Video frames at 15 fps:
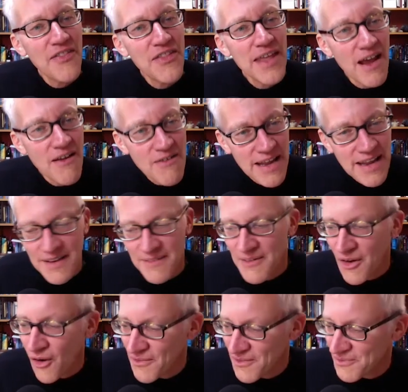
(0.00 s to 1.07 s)
The
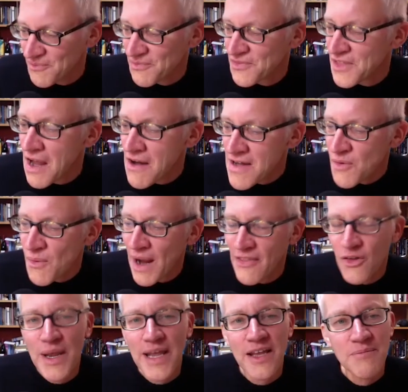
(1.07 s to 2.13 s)
only way
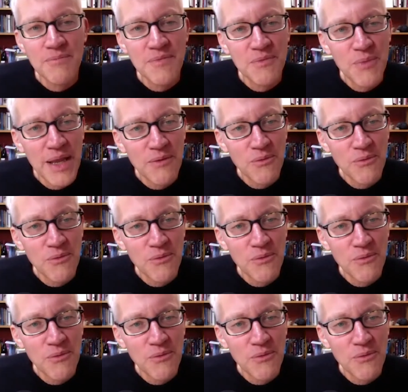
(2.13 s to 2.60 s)
that we can